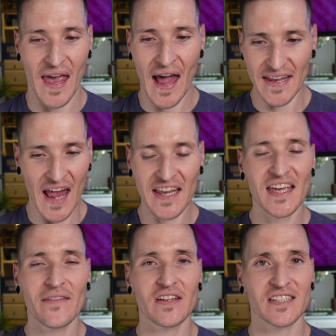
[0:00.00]
At any
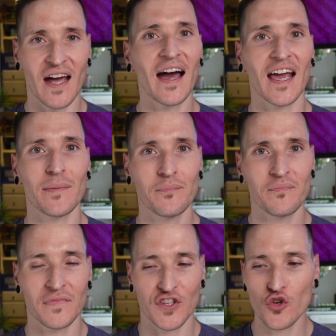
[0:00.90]
given time,
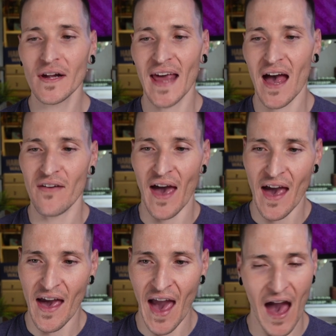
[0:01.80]
you could have
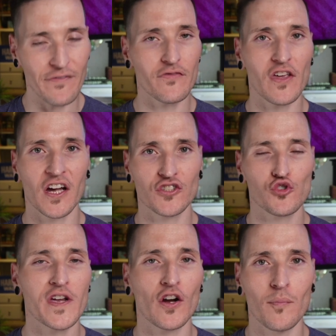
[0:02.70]
half of the
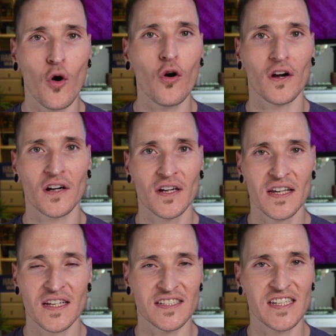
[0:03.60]
country or more
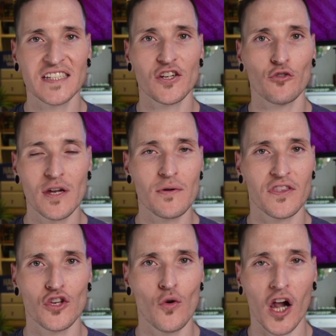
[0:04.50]
disagree with
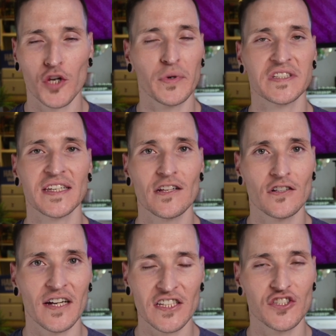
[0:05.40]
you on a
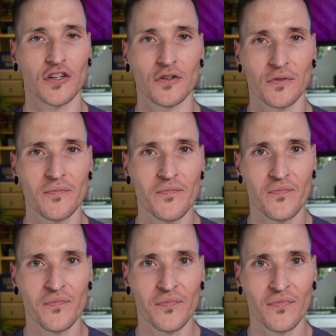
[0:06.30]
particular issue.
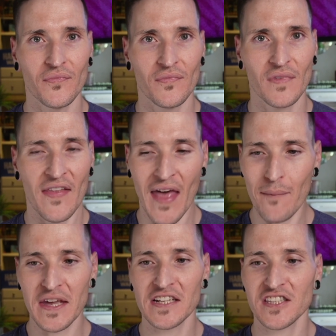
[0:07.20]
And that
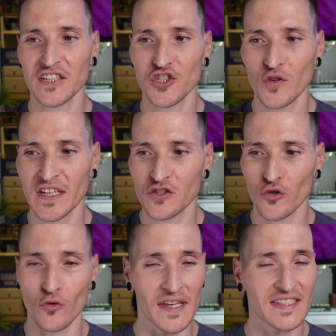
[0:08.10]
means that you need
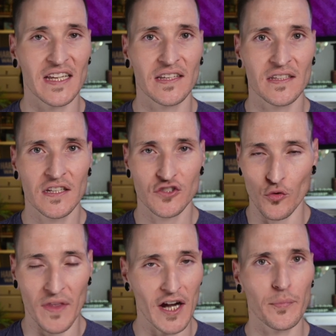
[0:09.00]
to listen
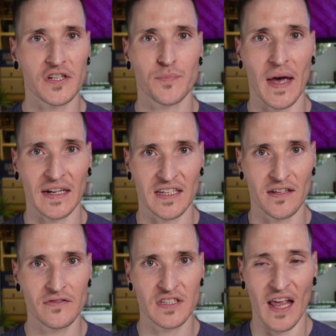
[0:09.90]
to their
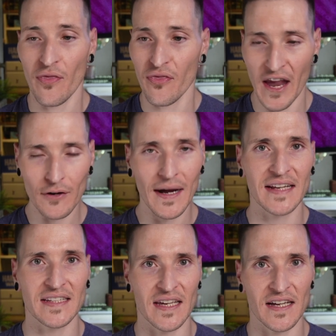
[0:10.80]
perspectives and their
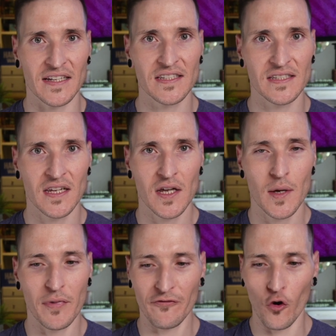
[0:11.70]
ideas
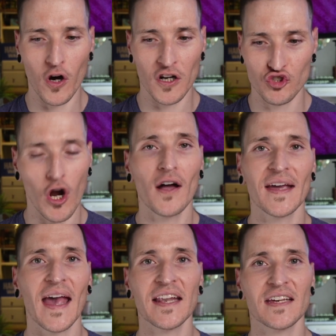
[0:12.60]
before
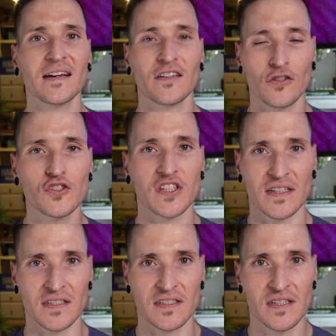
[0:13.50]
drawing any
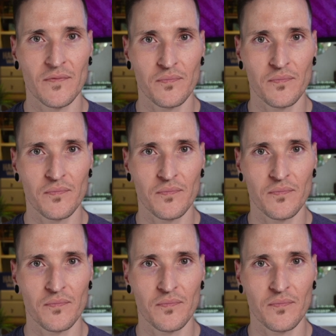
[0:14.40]
conclusions.